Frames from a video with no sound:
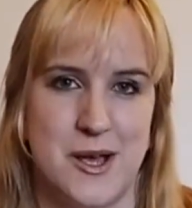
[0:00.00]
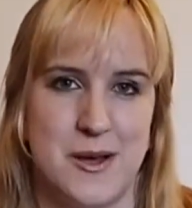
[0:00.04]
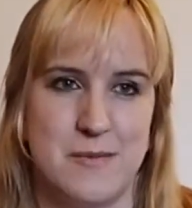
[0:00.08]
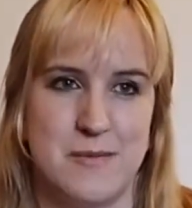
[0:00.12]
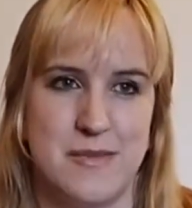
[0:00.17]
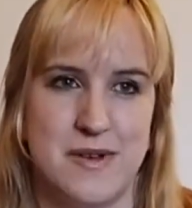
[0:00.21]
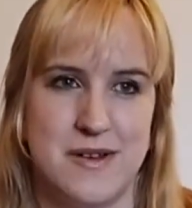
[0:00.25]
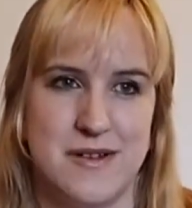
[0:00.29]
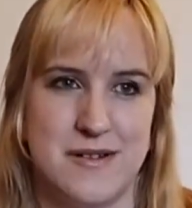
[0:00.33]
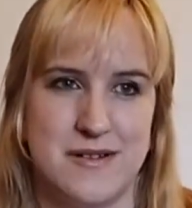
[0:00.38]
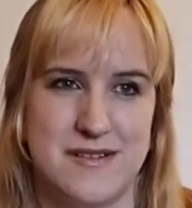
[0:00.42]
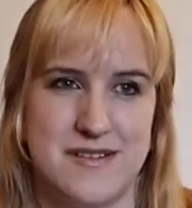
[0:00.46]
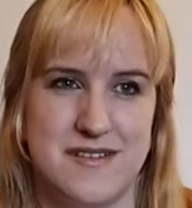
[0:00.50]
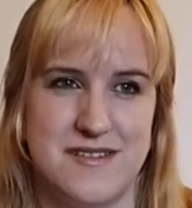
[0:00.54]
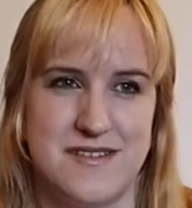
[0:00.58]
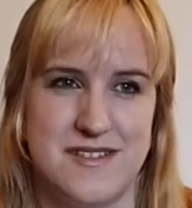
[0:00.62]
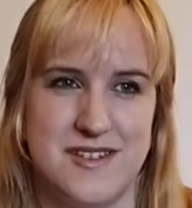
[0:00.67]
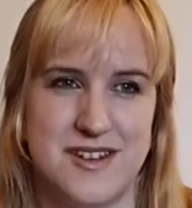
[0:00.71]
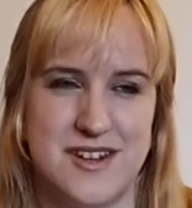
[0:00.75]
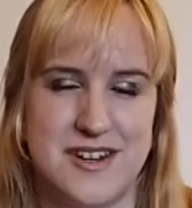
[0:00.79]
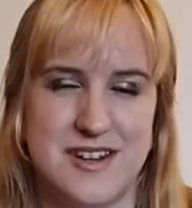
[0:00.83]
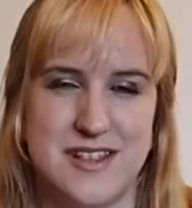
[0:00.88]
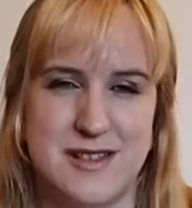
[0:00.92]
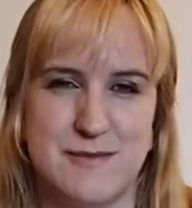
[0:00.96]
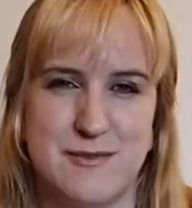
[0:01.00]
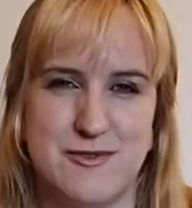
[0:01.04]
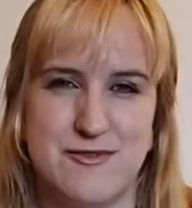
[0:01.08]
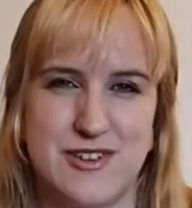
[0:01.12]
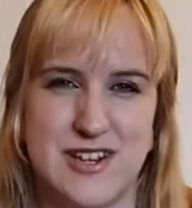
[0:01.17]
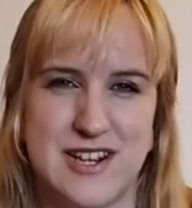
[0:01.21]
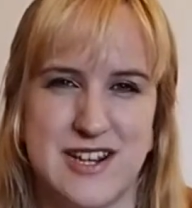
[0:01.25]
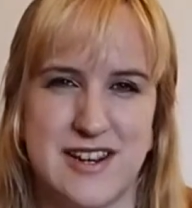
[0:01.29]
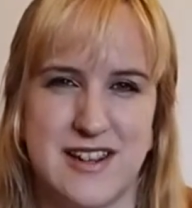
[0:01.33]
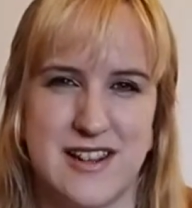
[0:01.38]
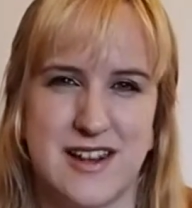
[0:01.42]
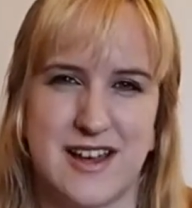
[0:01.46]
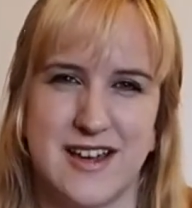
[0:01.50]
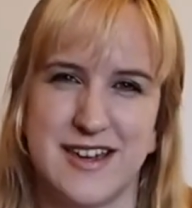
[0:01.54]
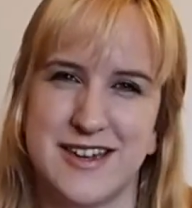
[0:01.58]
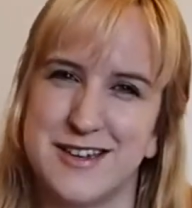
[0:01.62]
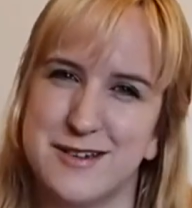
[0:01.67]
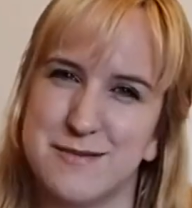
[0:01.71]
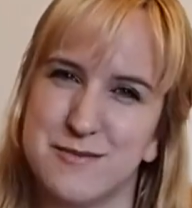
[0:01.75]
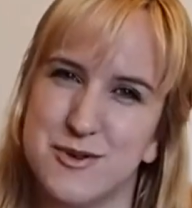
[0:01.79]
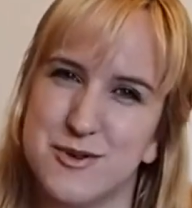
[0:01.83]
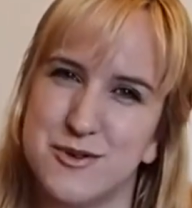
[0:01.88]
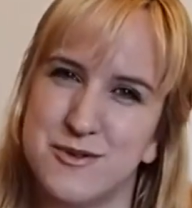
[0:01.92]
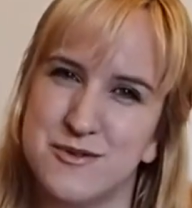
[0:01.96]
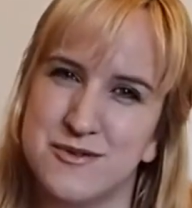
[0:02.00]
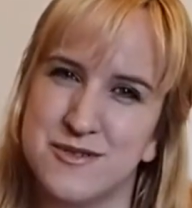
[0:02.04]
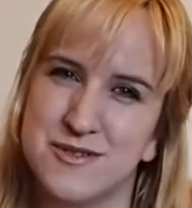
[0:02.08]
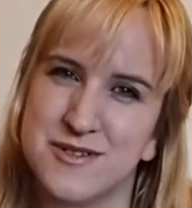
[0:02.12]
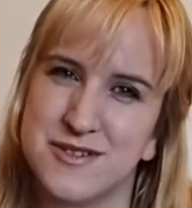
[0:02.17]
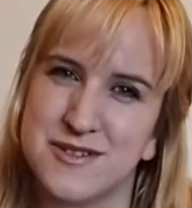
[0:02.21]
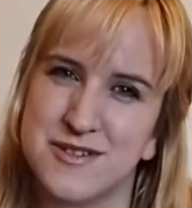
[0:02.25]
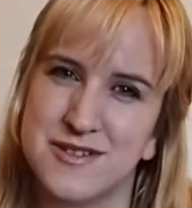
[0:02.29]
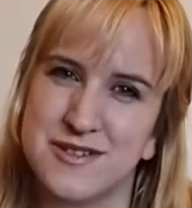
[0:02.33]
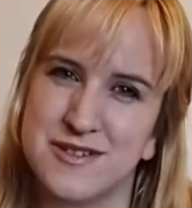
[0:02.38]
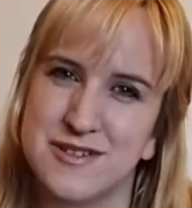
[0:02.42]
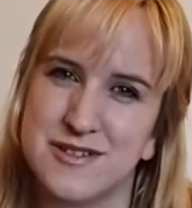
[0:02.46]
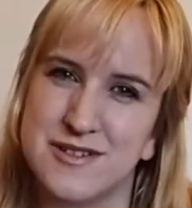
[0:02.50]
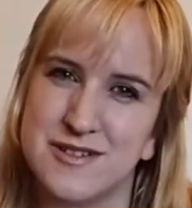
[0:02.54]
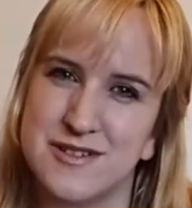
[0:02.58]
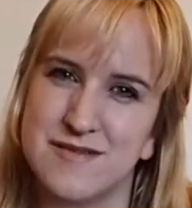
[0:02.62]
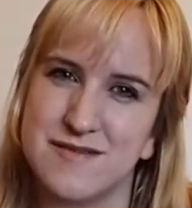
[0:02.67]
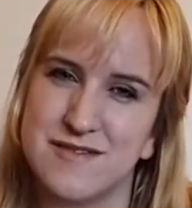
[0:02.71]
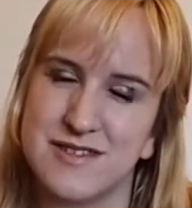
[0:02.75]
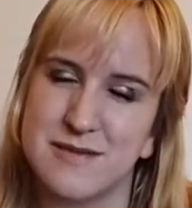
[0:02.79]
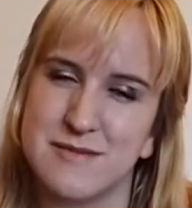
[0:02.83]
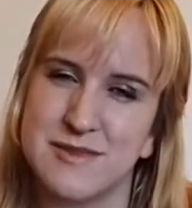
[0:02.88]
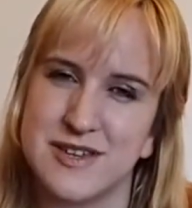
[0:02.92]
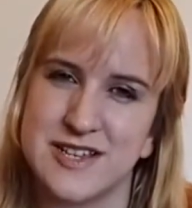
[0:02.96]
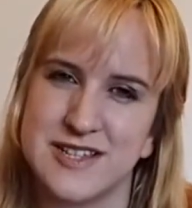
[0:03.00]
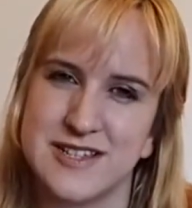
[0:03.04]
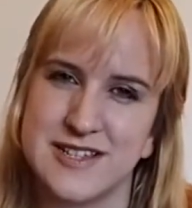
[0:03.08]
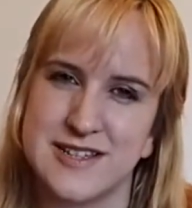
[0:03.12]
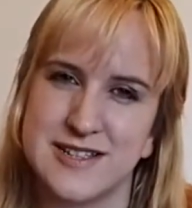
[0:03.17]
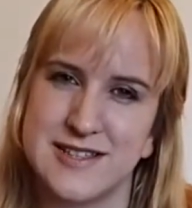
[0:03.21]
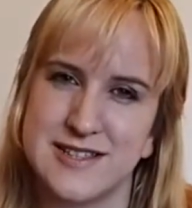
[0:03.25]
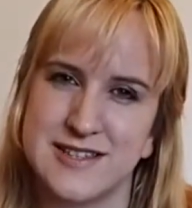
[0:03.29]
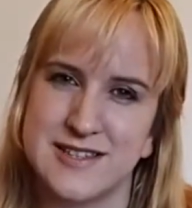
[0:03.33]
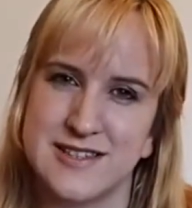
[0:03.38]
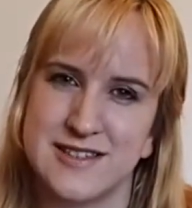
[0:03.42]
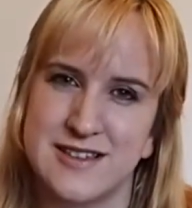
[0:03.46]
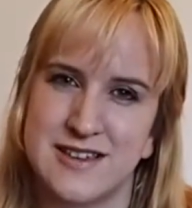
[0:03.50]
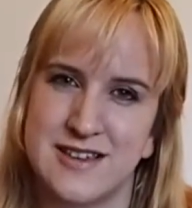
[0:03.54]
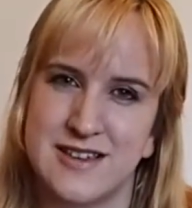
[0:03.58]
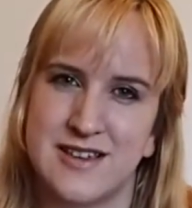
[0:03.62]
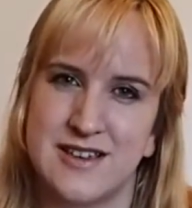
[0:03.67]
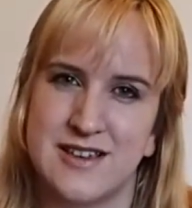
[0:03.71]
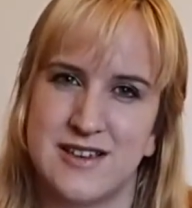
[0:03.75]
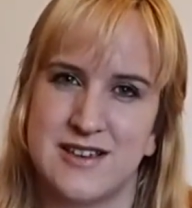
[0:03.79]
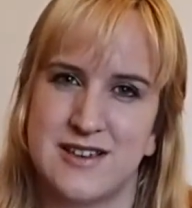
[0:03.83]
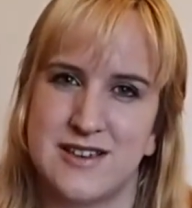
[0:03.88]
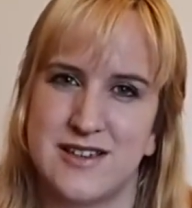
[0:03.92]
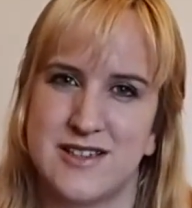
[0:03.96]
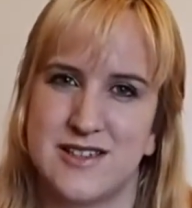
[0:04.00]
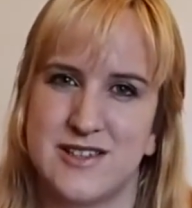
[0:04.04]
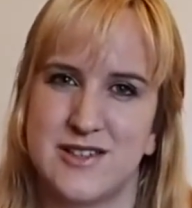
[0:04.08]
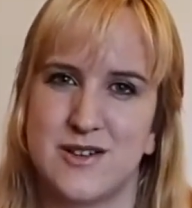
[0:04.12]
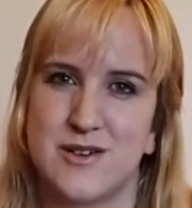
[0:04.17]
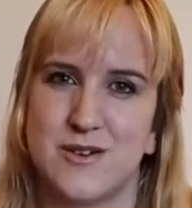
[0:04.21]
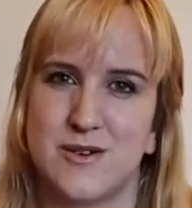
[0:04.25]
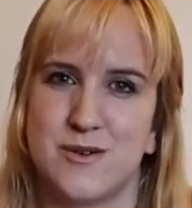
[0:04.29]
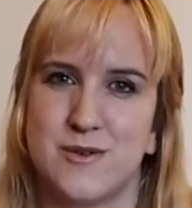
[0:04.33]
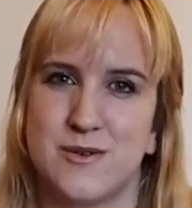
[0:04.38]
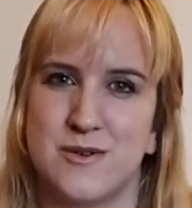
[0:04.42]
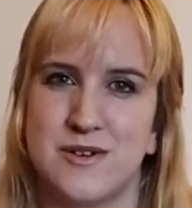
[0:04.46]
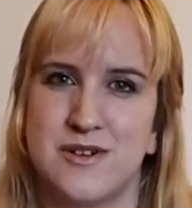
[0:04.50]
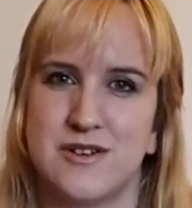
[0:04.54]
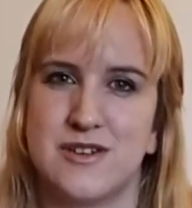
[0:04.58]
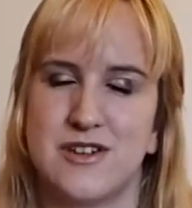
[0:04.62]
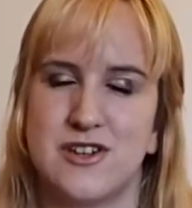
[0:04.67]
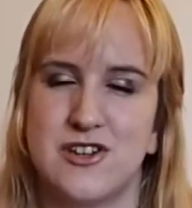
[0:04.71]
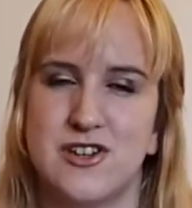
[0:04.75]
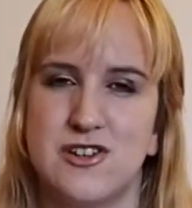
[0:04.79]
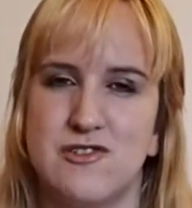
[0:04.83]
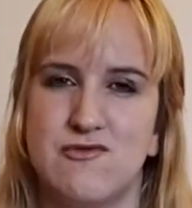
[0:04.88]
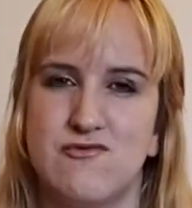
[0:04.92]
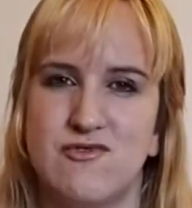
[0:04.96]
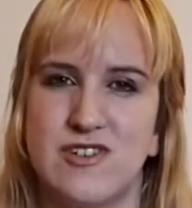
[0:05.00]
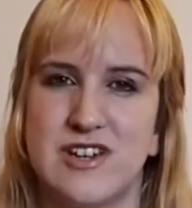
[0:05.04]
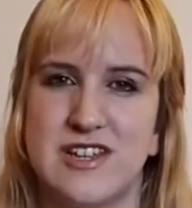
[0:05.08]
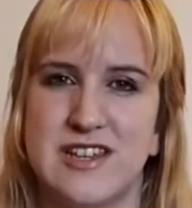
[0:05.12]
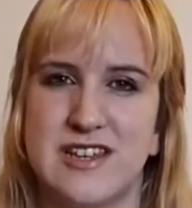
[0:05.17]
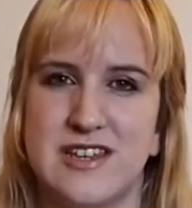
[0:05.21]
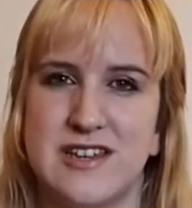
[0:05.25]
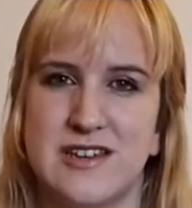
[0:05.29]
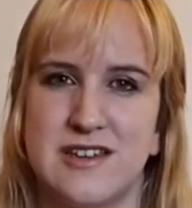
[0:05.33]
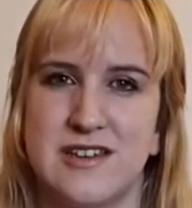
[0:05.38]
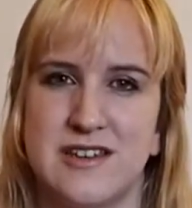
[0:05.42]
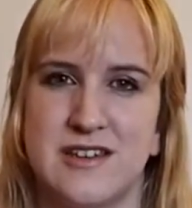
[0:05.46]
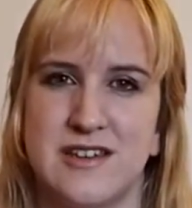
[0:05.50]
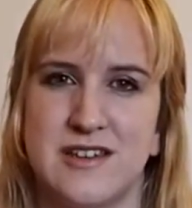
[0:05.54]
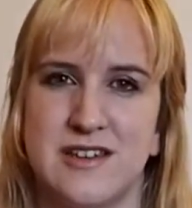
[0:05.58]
But none of them are really likeable, if that makes sense. So, you didn't really...